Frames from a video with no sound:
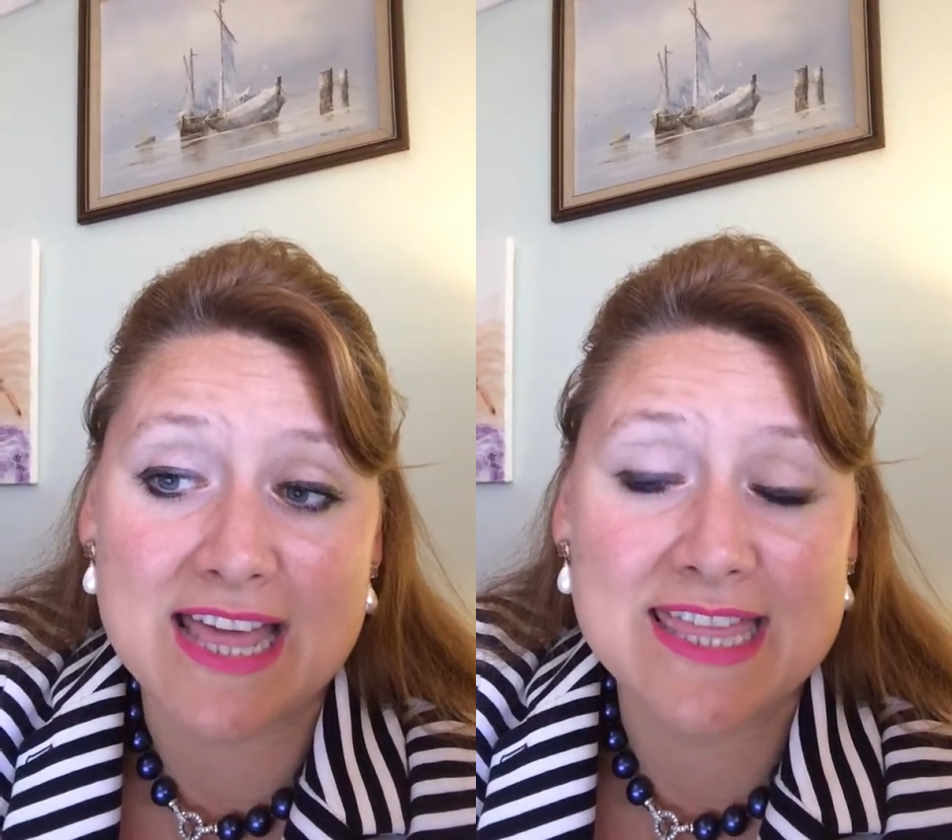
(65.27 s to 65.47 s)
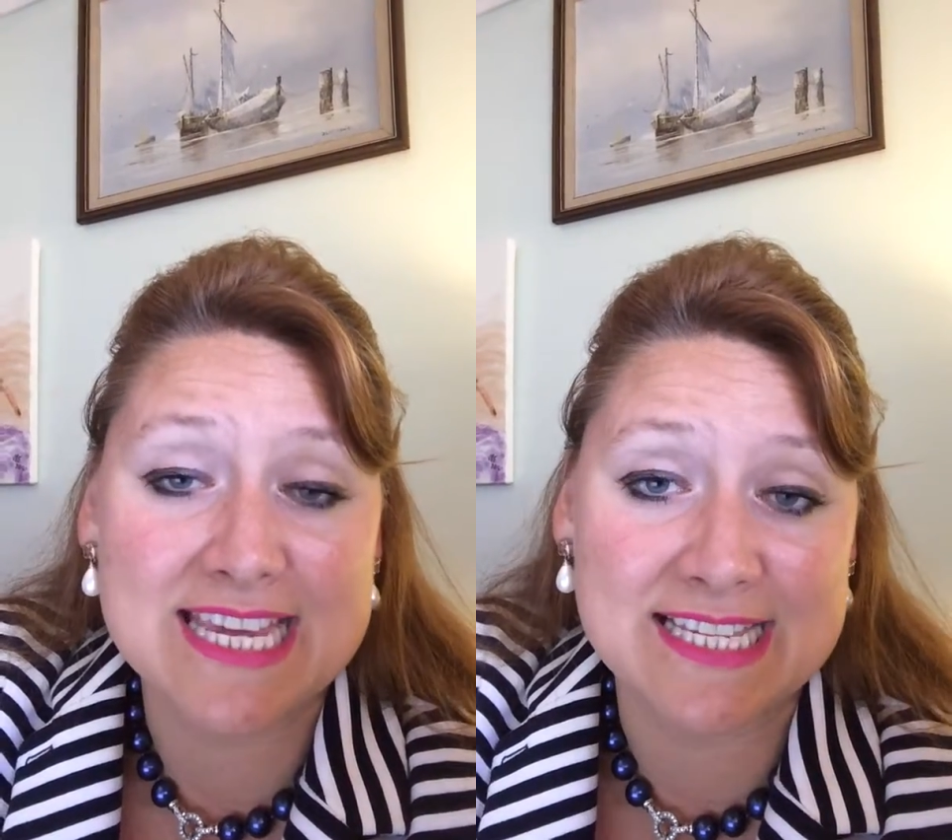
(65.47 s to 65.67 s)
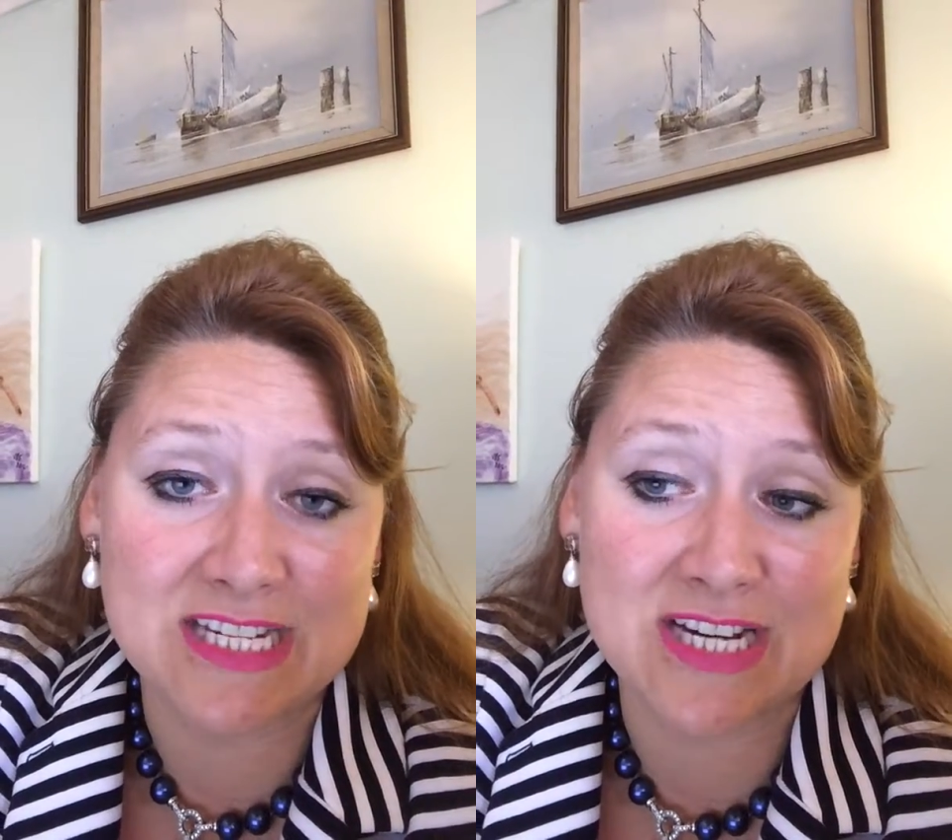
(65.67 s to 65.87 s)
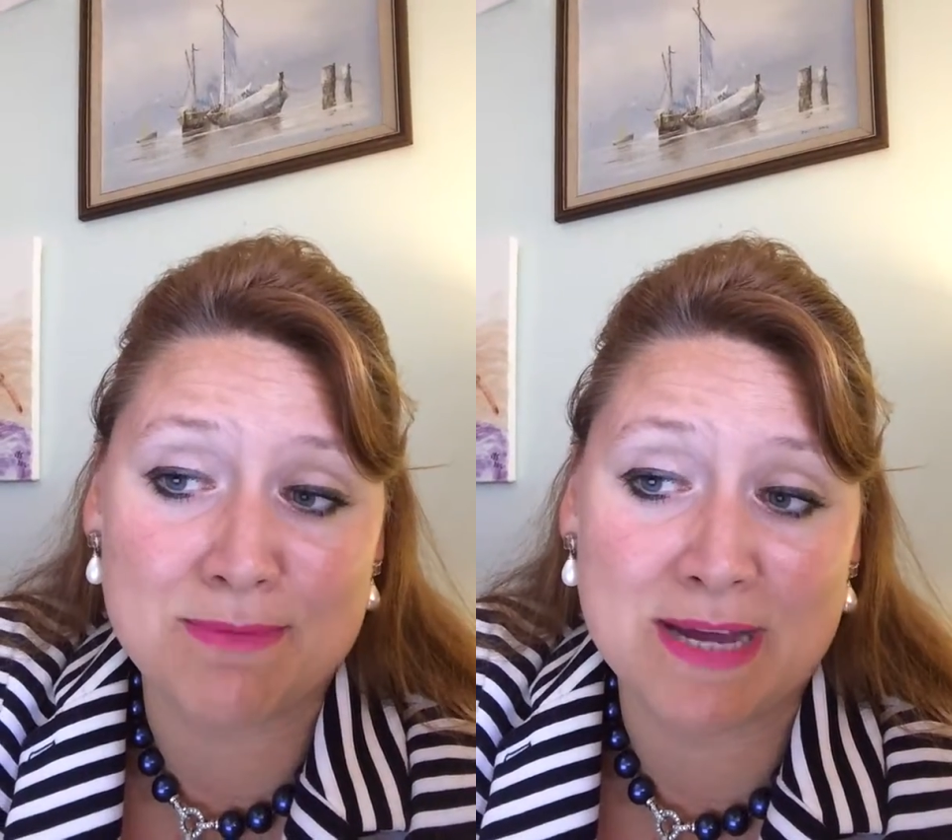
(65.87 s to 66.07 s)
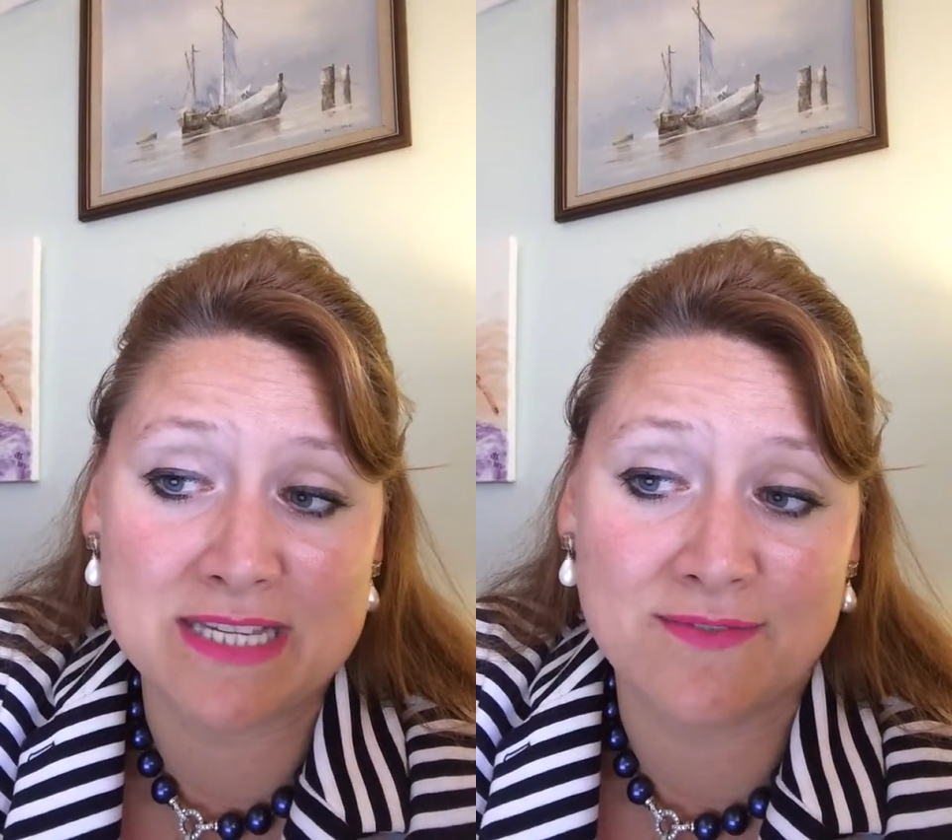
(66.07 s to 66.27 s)
this
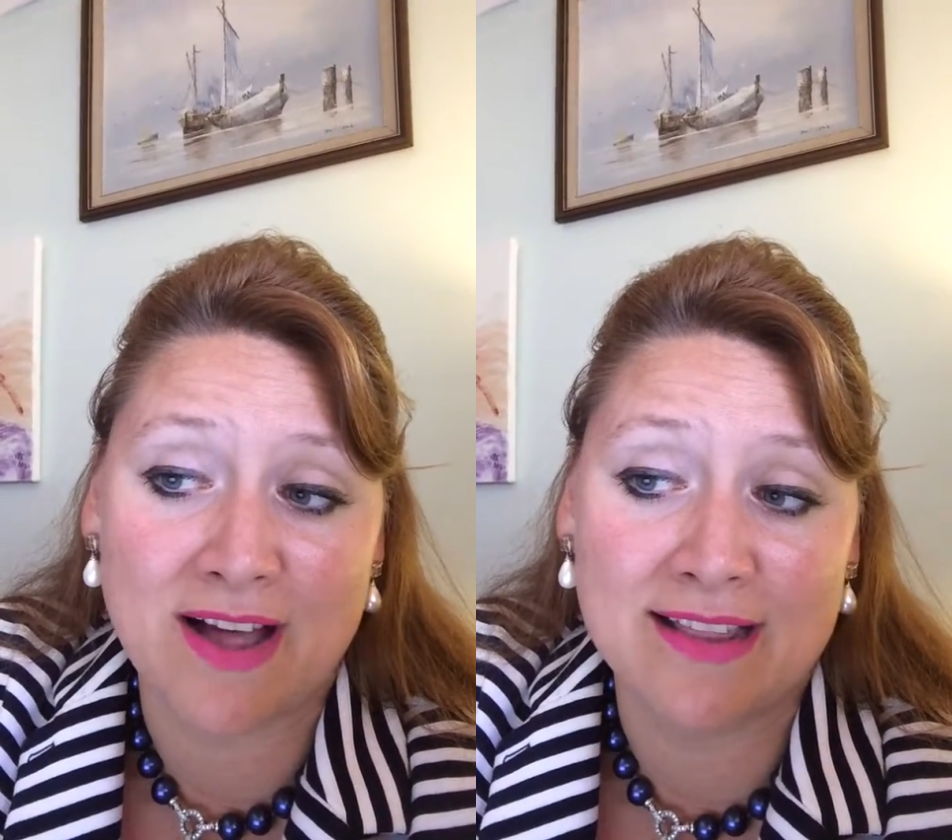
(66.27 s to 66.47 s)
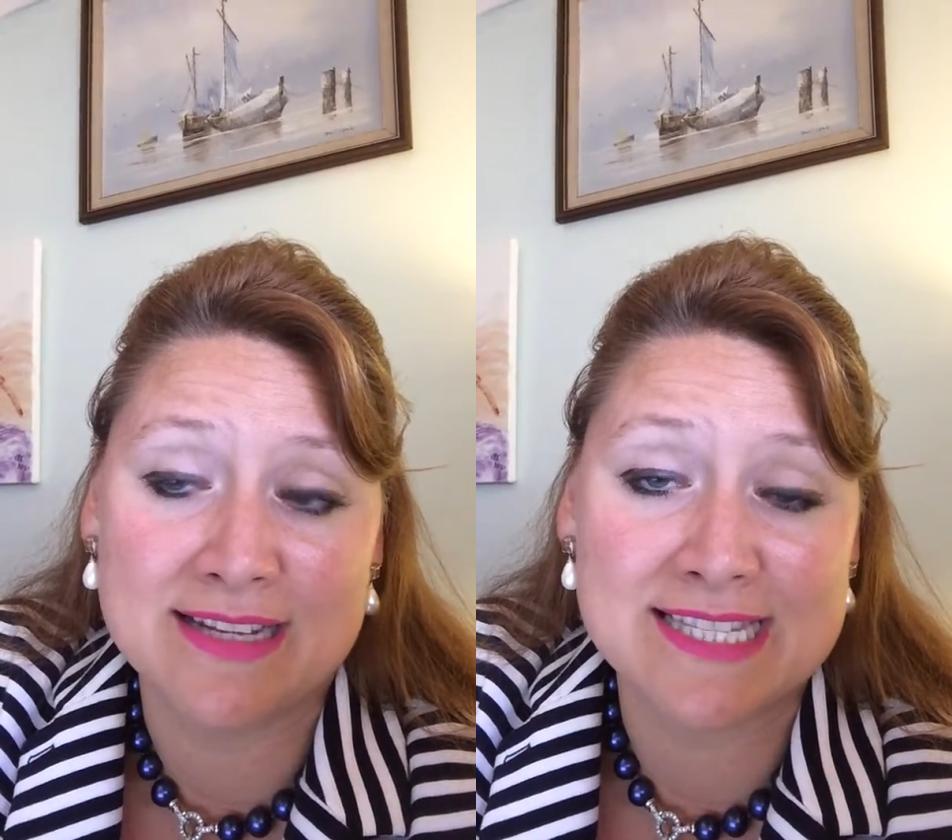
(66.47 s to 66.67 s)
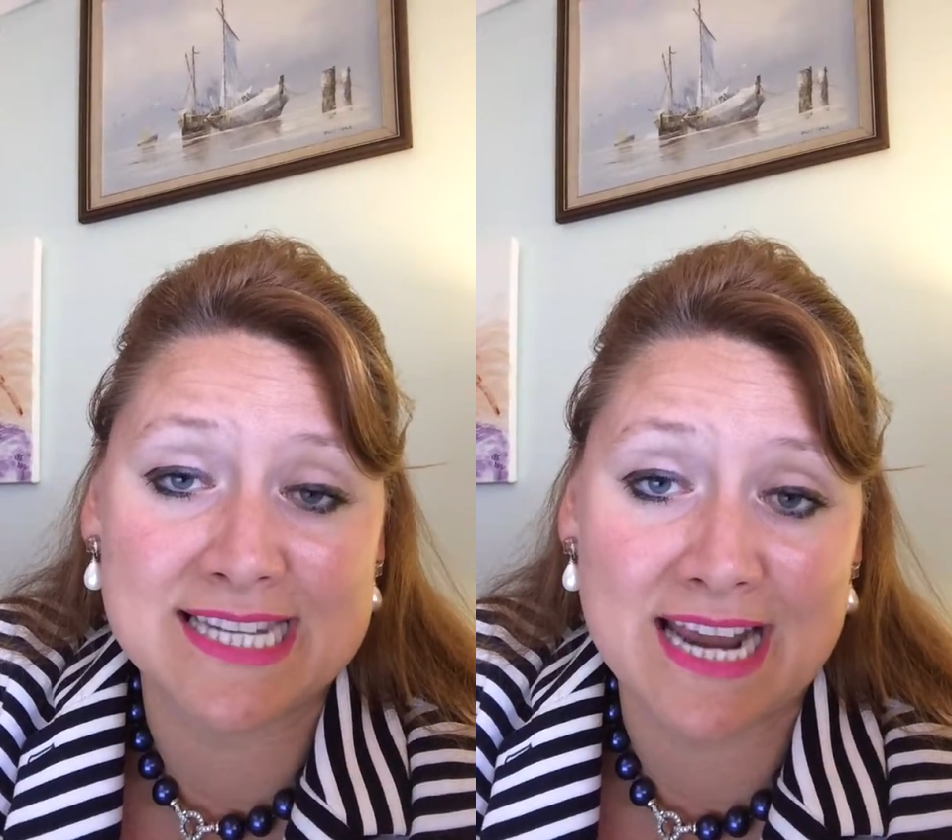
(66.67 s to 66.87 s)
gender-based violence